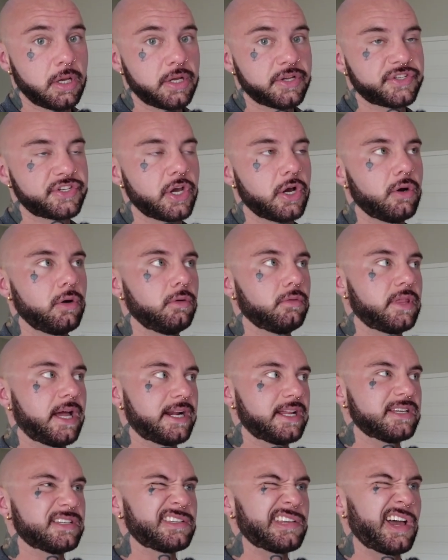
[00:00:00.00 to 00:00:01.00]
So
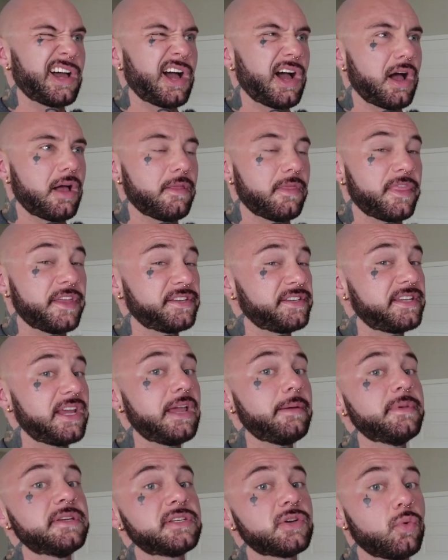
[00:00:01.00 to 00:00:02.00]
that is the
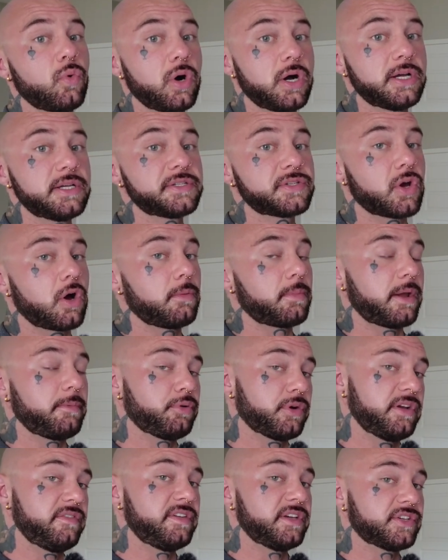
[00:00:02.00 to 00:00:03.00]
same as it was on my
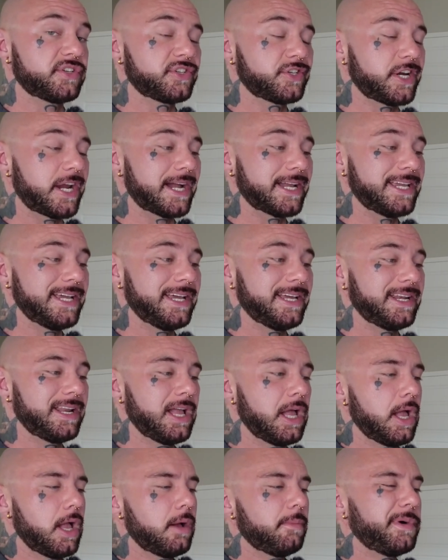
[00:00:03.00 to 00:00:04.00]
previous check-in,
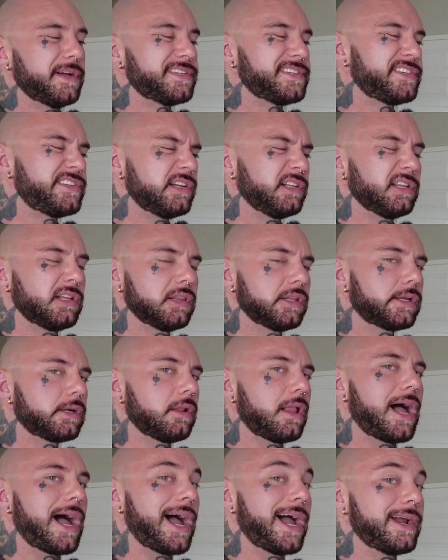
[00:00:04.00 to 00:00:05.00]
but still a
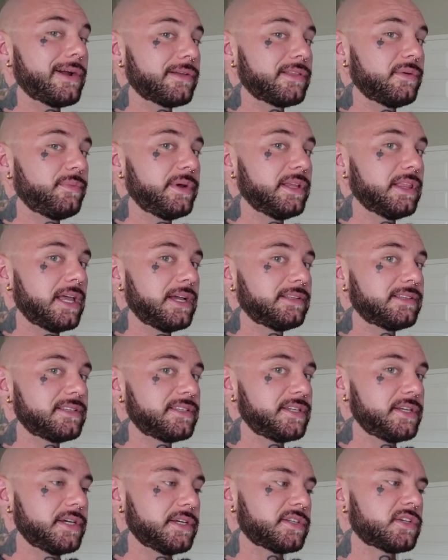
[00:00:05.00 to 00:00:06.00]
little higher than we like to
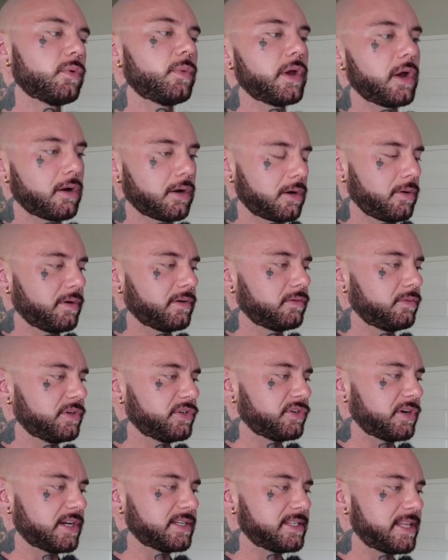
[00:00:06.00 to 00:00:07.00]
see it. So we are going to
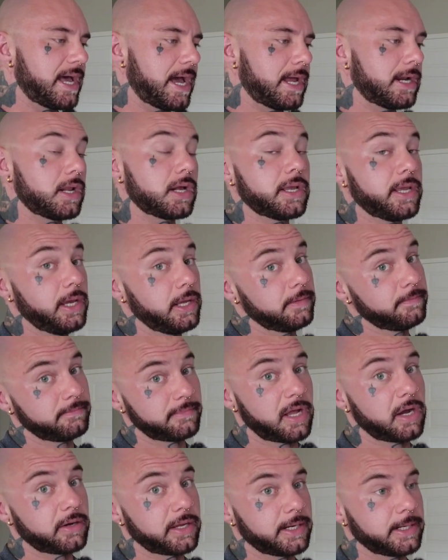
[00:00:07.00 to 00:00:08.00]
address that. Again,
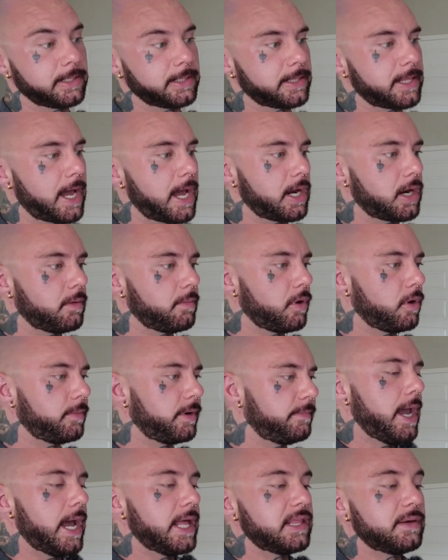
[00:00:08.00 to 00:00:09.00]
I'll get into that in a
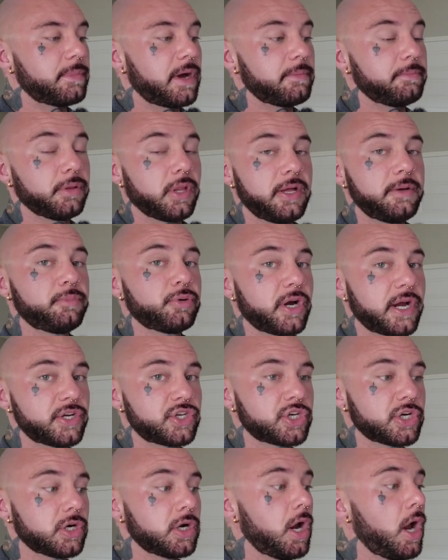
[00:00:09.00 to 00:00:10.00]
moment. And then my blood
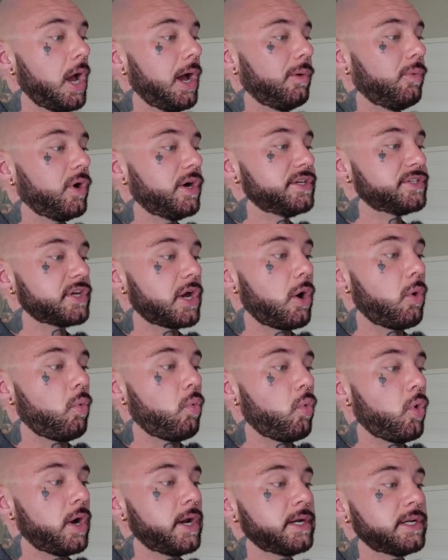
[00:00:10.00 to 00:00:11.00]
pressure was
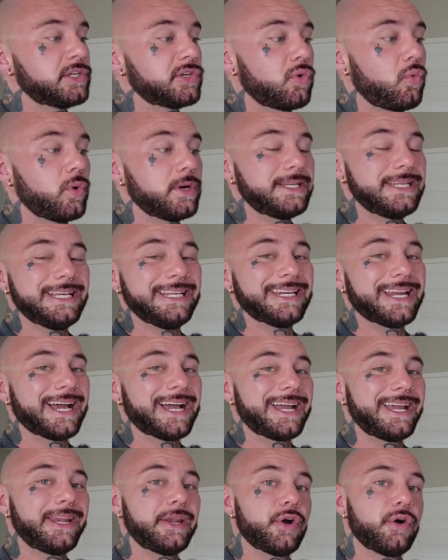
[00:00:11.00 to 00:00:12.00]

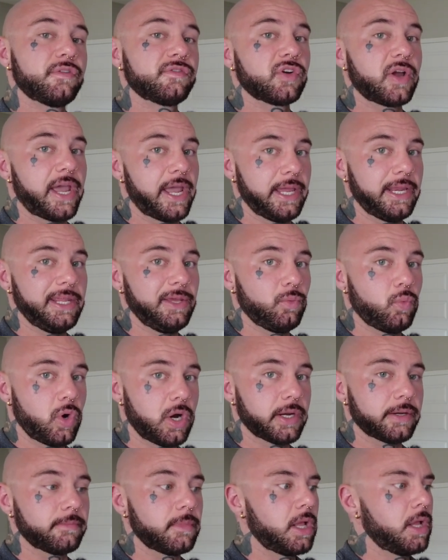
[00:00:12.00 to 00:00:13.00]

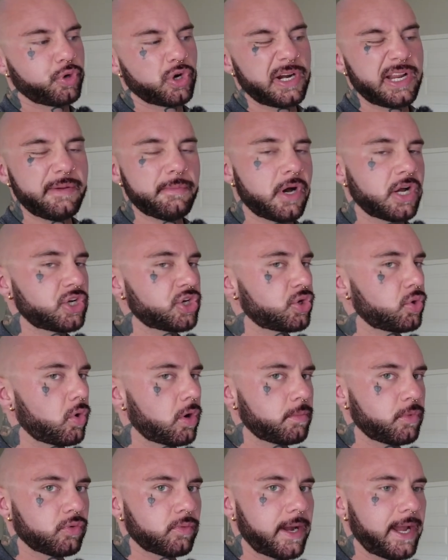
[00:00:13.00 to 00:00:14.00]
129/81. Pretty much
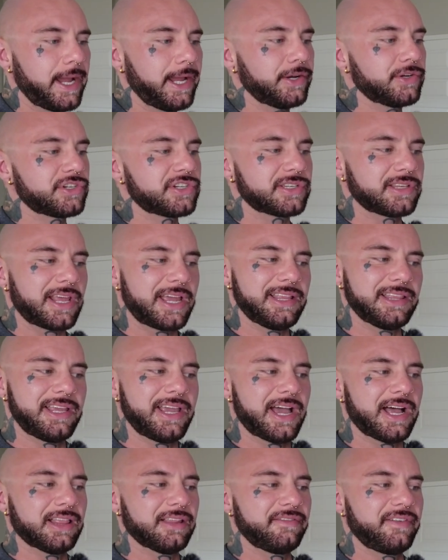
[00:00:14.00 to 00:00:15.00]
normal range,
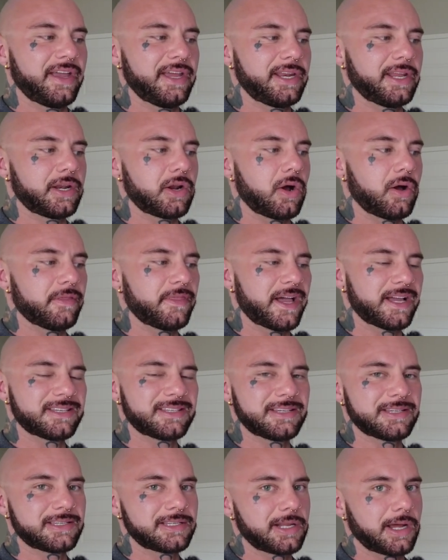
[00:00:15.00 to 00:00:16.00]
slightly elevated on that
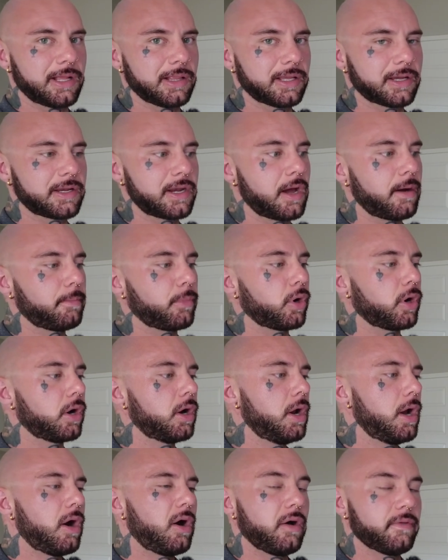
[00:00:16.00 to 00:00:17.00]
systolic
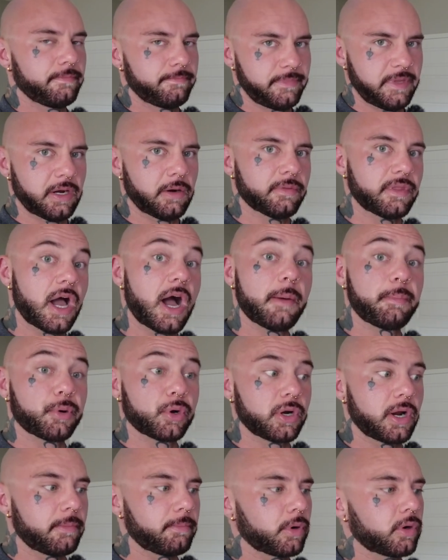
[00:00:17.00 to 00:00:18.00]
number, on the
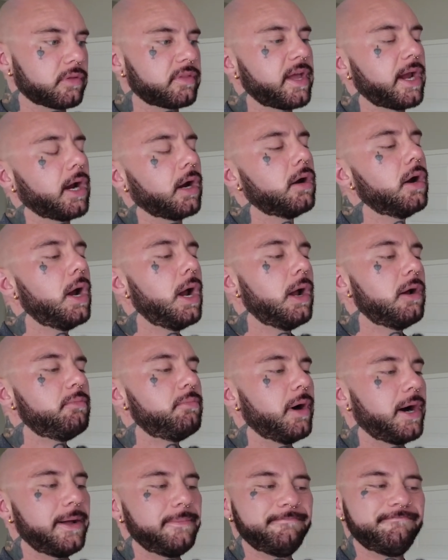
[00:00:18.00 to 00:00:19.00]
upper number there,
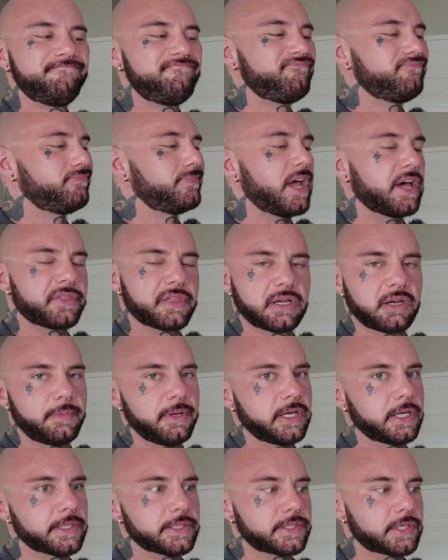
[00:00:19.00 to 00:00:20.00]
but nothing to
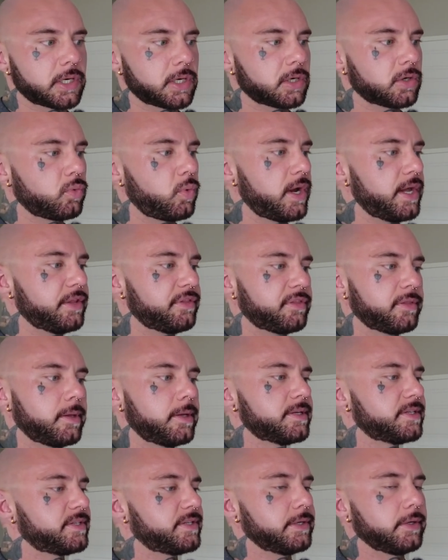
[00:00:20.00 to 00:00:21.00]
be concerned with.
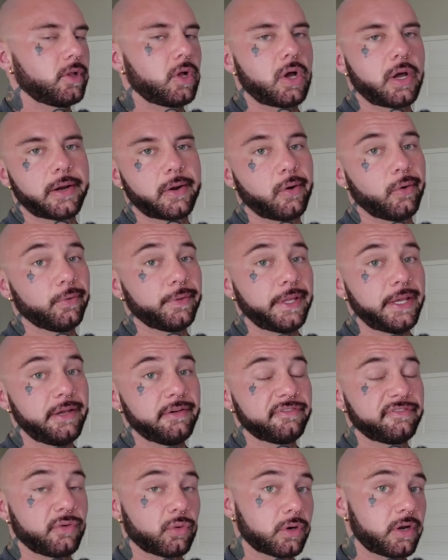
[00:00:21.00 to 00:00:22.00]
Still on only
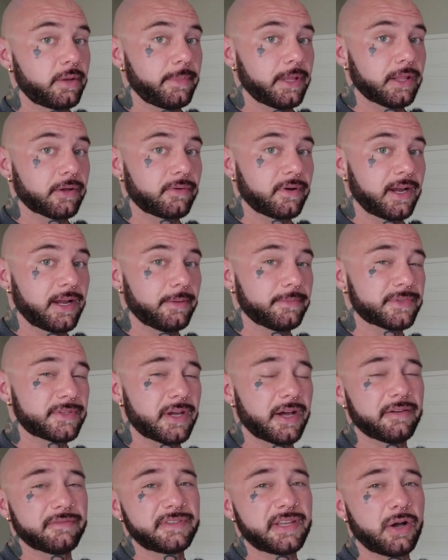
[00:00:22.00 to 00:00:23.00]
40 milligrams
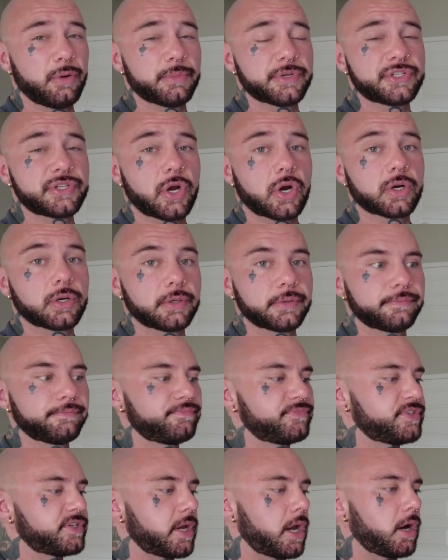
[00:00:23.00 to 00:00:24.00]
of telmisartan,
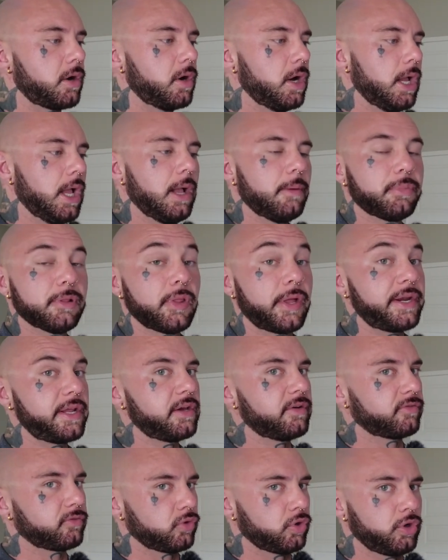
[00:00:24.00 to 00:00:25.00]
so plenty
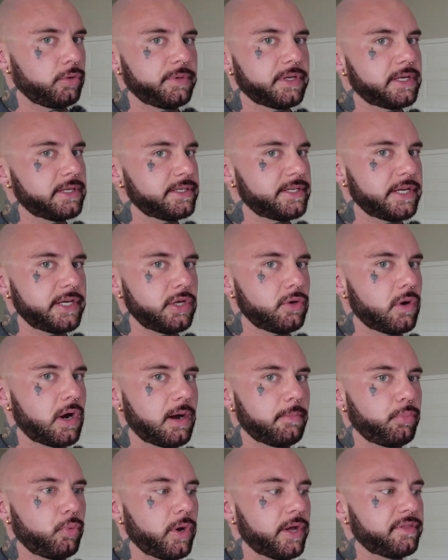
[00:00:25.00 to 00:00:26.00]
of room to continue
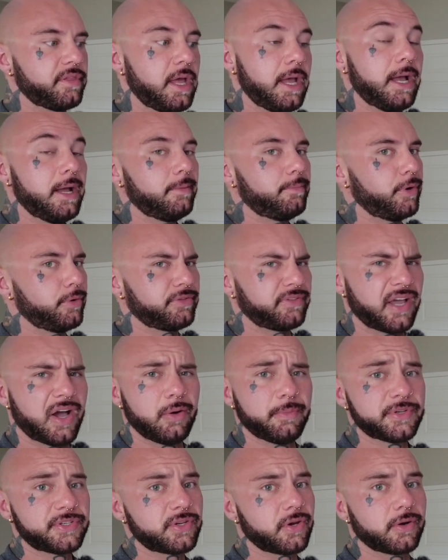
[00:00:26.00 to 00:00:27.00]
up with both
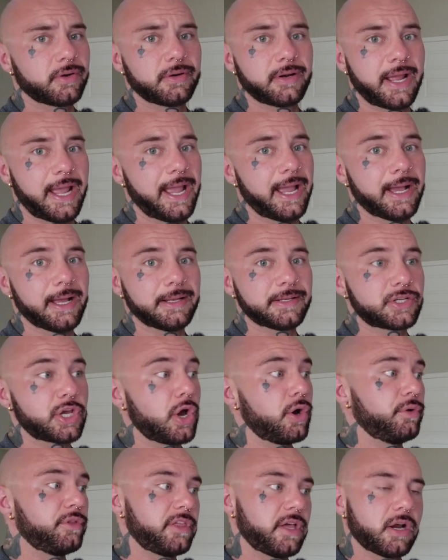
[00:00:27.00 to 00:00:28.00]
telmisartan and
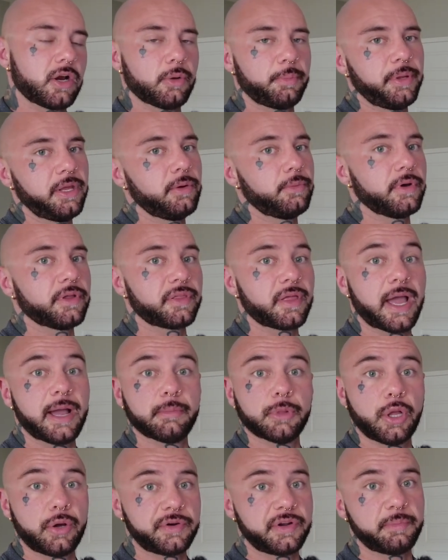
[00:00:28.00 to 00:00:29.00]
co-therapy with
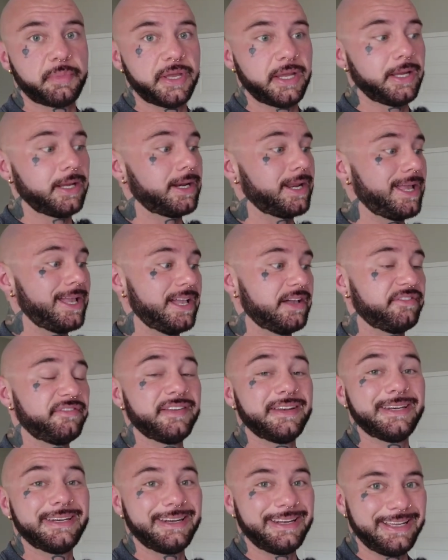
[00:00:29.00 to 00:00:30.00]
amlodipine
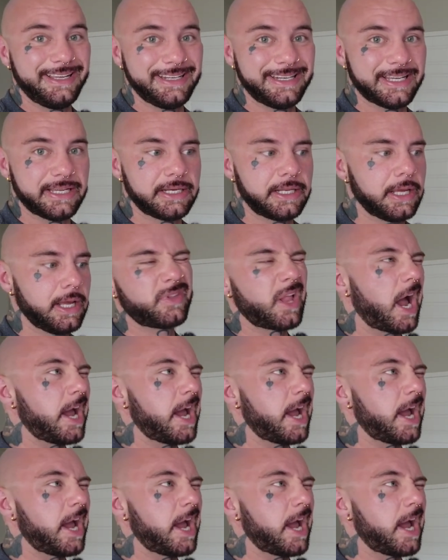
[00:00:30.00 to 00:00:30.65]
if needed.